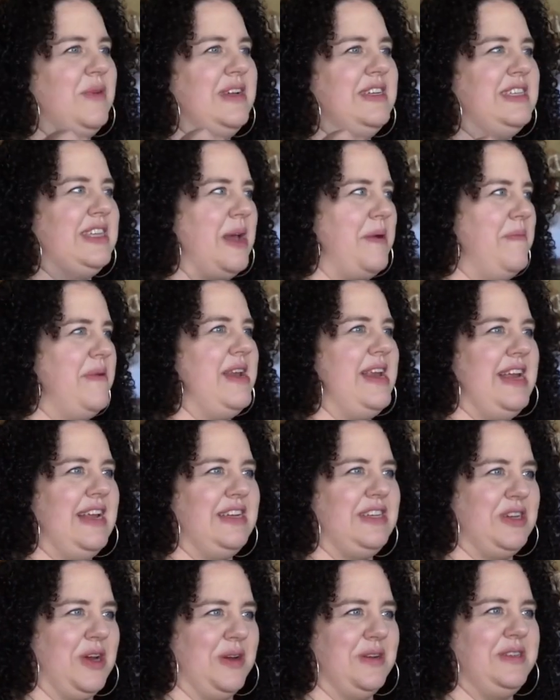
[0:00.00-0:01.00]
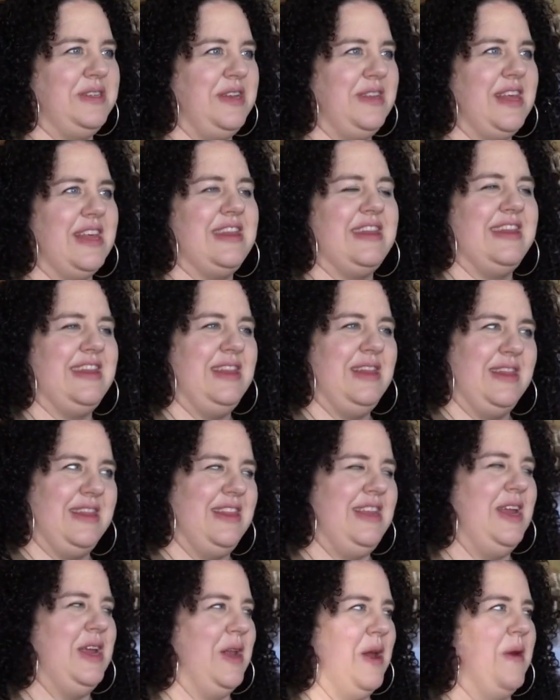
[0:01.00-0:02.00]
When somebody shows you that,
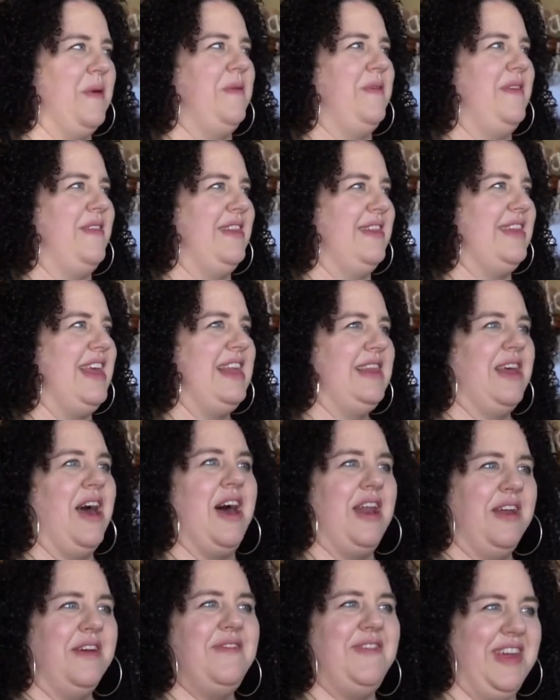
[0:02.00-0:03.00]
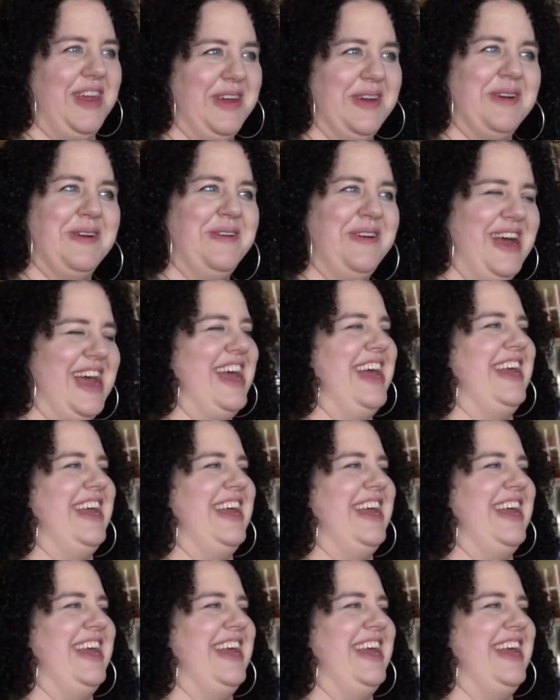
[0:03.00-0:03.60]
you know, they thought of you